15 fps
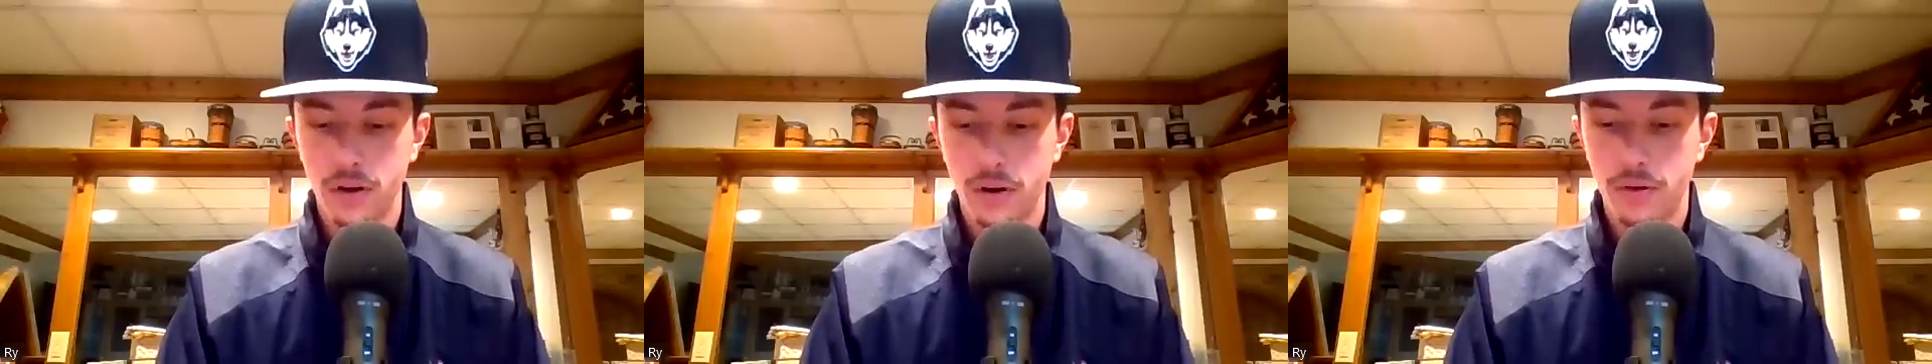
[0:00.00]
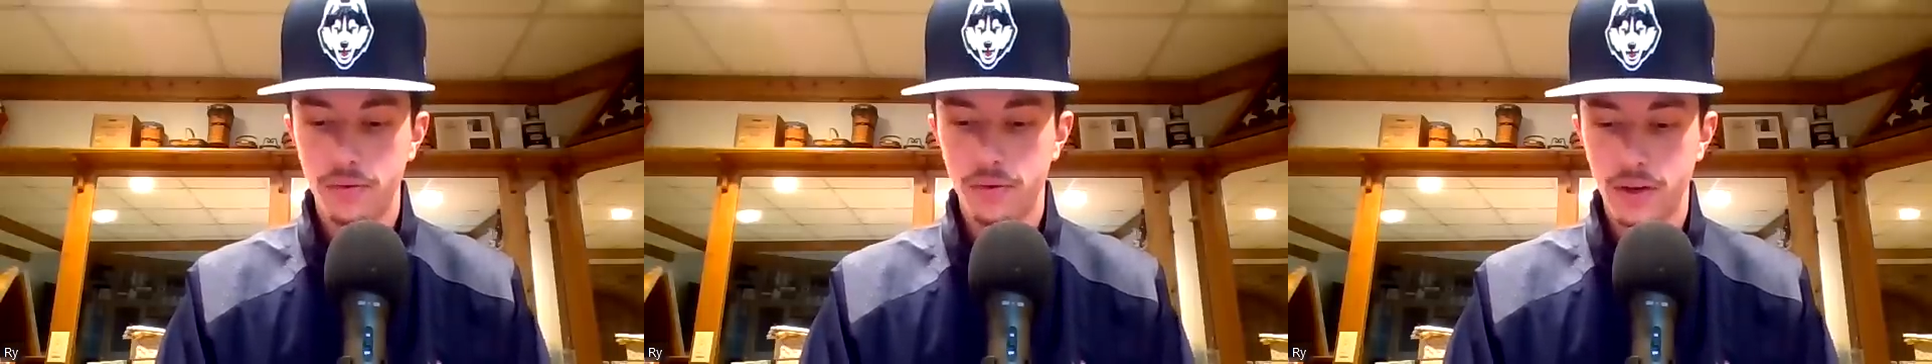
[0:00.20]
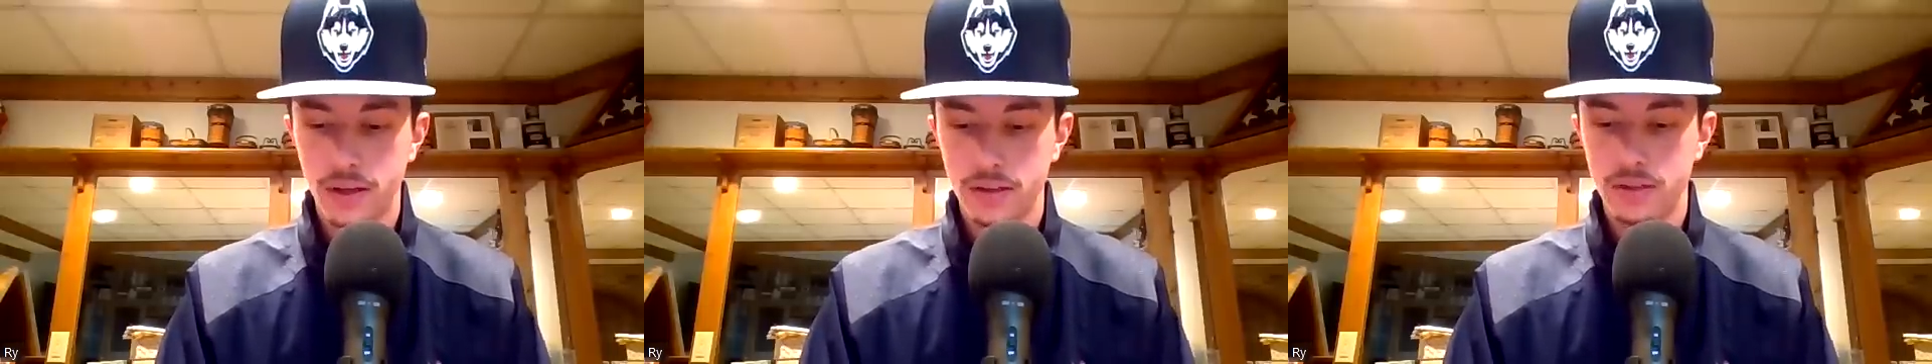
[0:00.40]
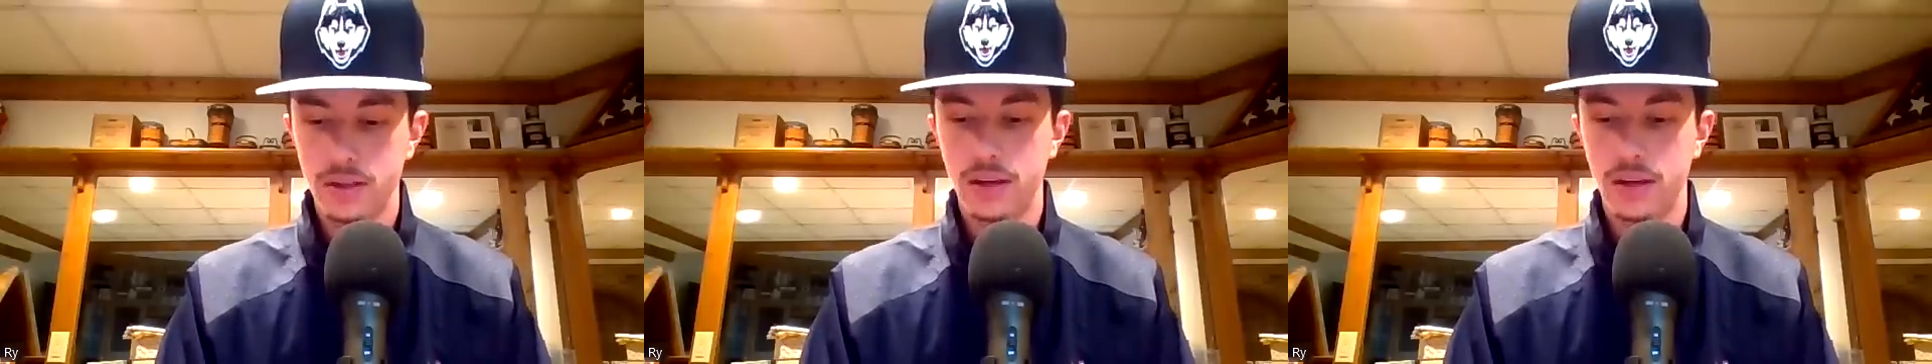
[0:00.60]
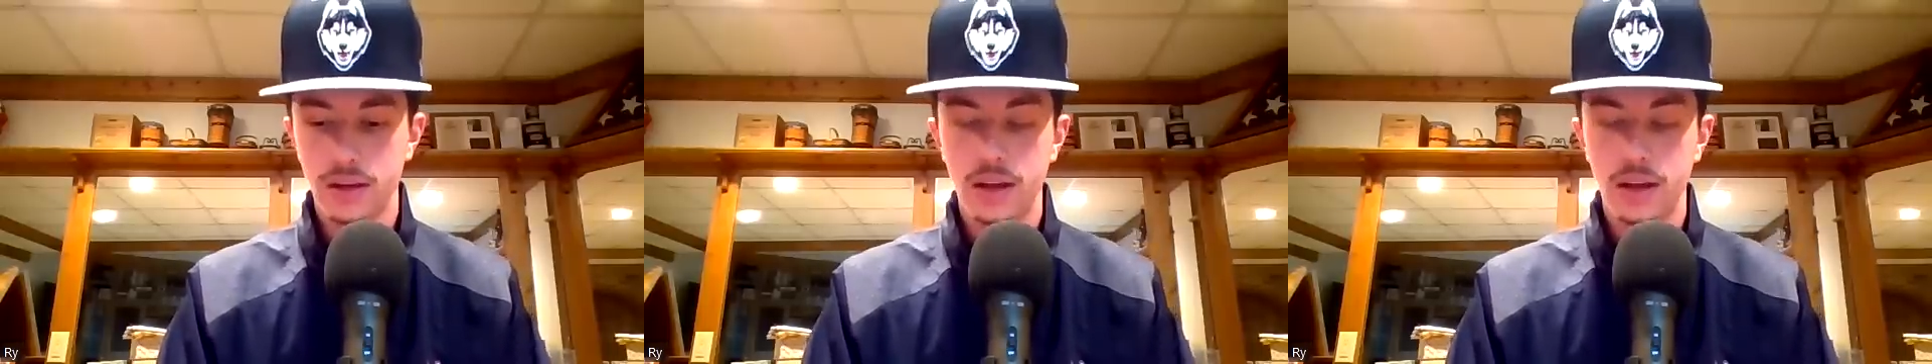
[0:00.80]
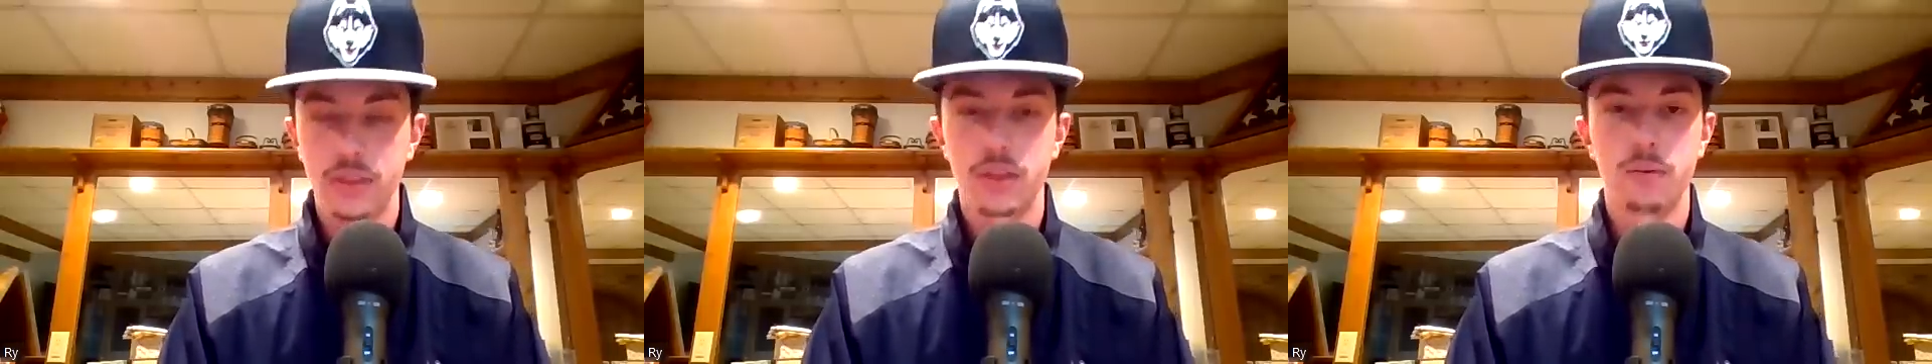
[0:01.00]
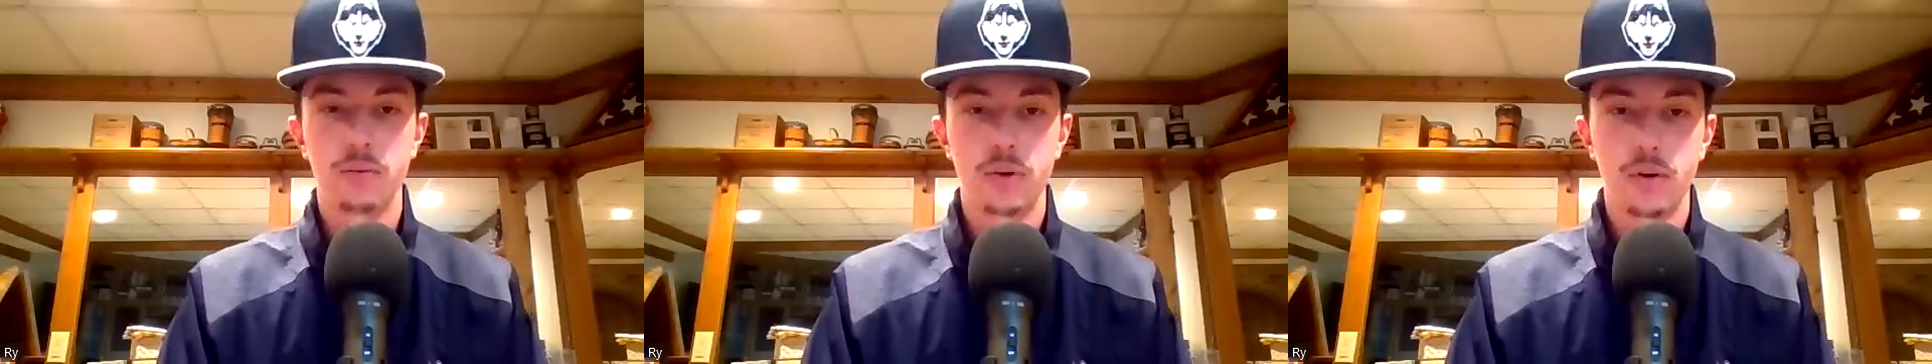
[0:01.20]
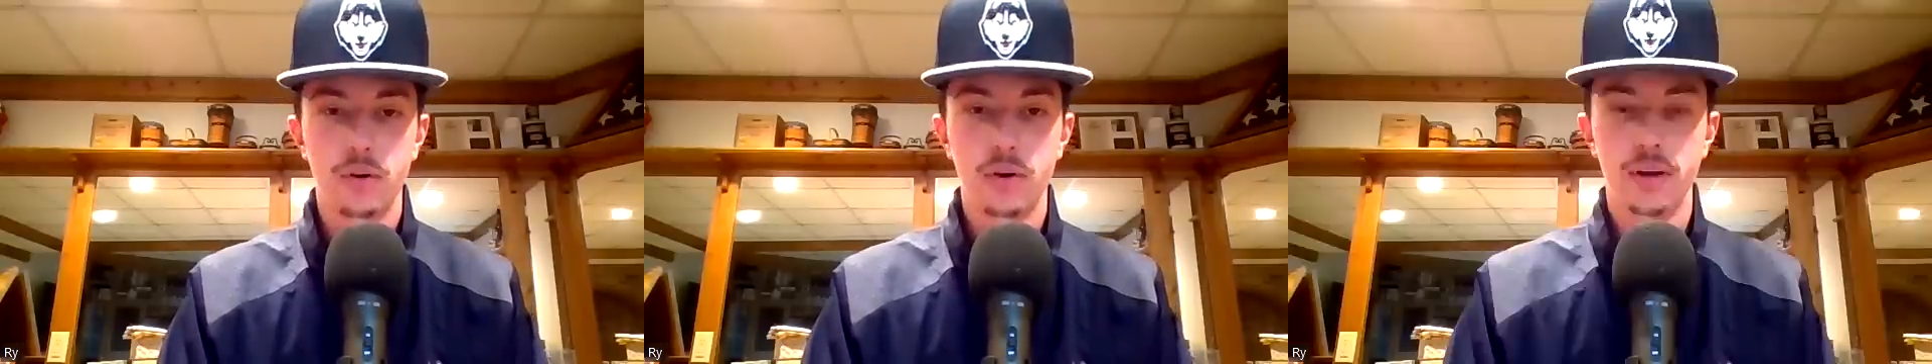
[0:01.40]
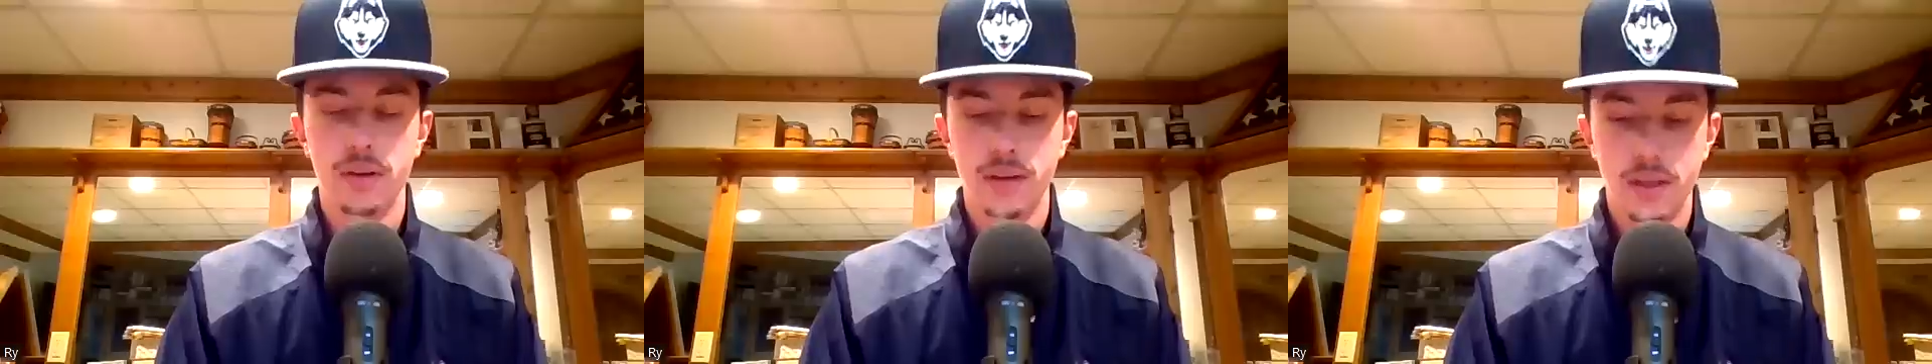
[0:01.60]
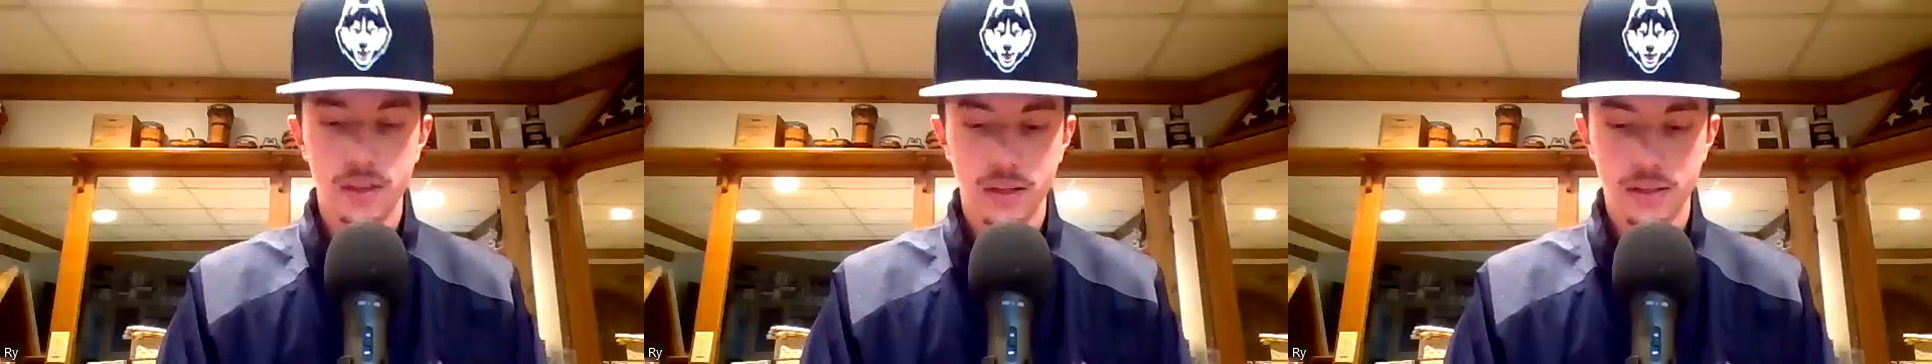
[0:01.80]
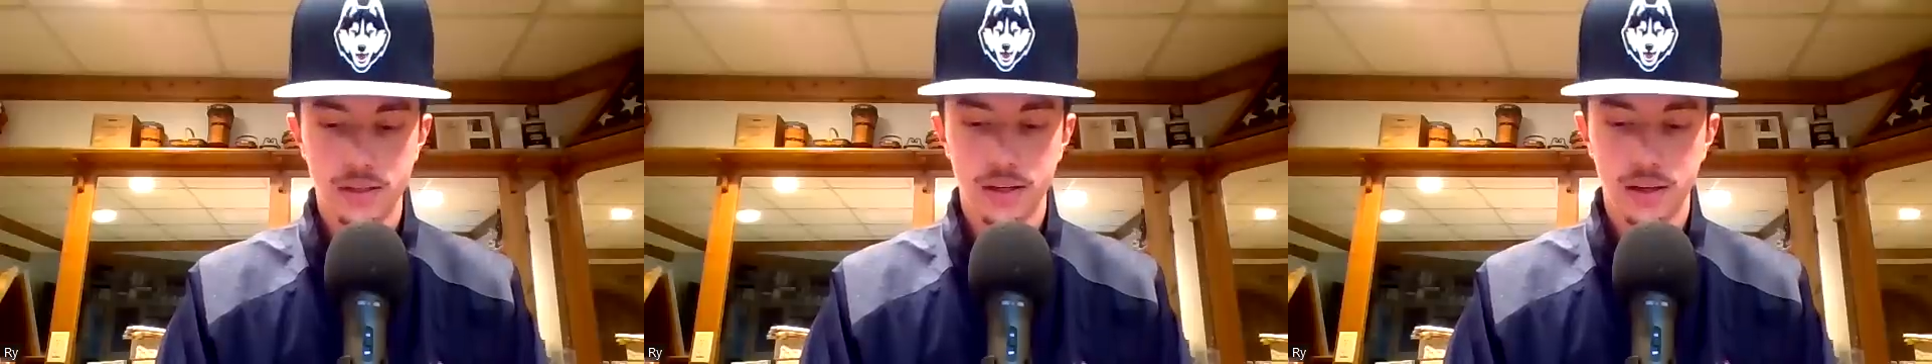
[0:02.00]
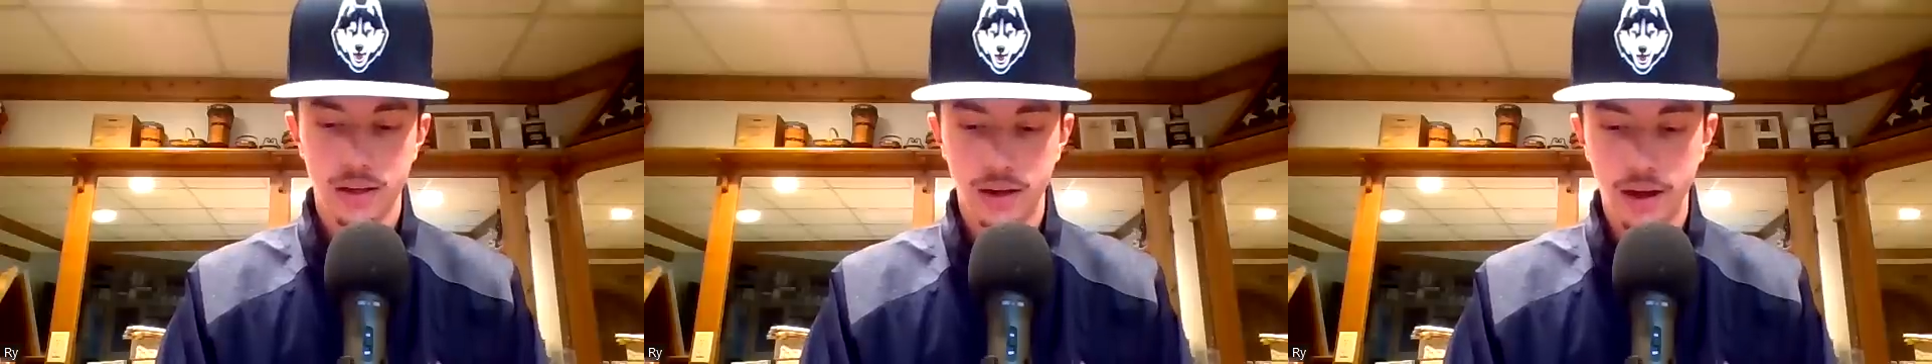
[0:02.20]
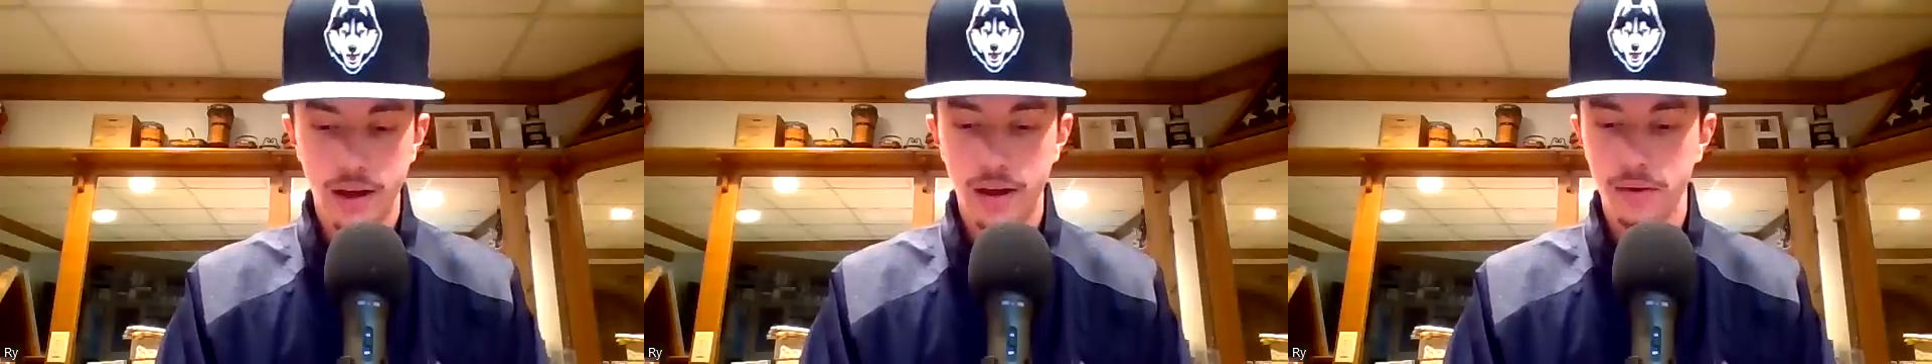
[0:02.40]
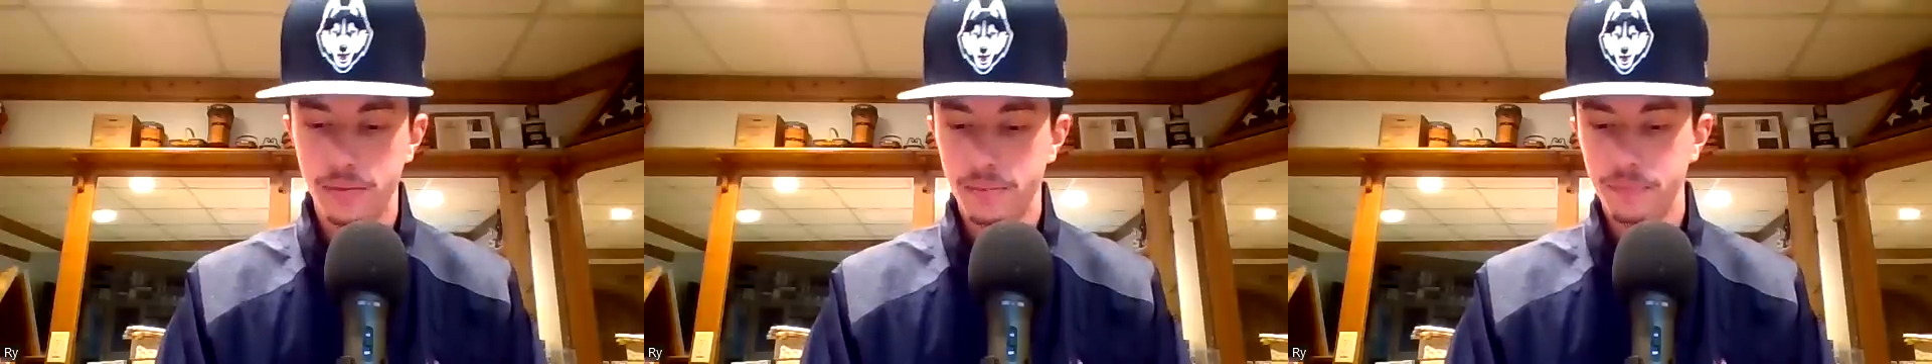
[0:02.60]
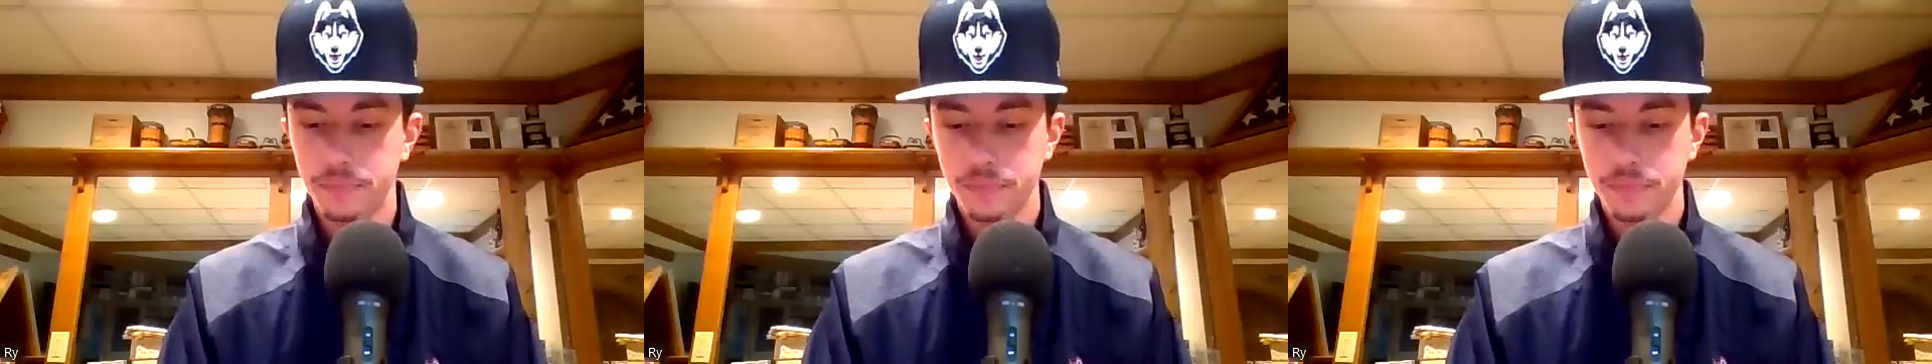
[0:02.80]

offense and got them rolling in the second half.